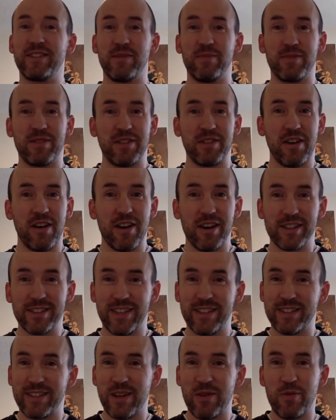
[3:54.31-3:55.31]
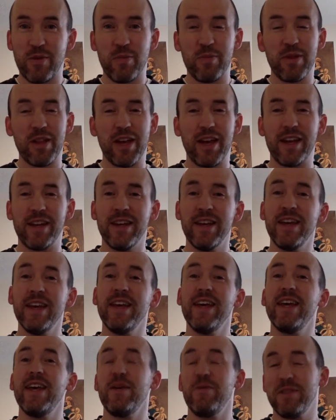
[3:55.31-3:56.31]
some songs as they were playing.
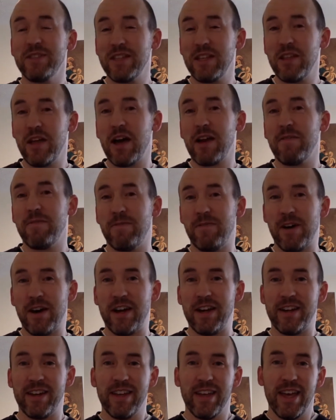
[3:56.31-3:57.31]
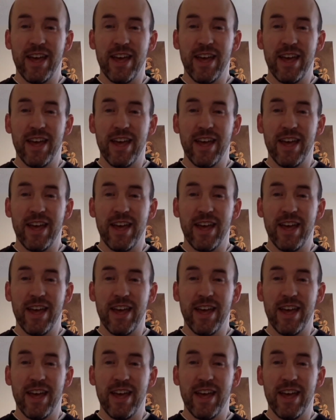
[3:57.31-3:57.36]
It was a lot of fun.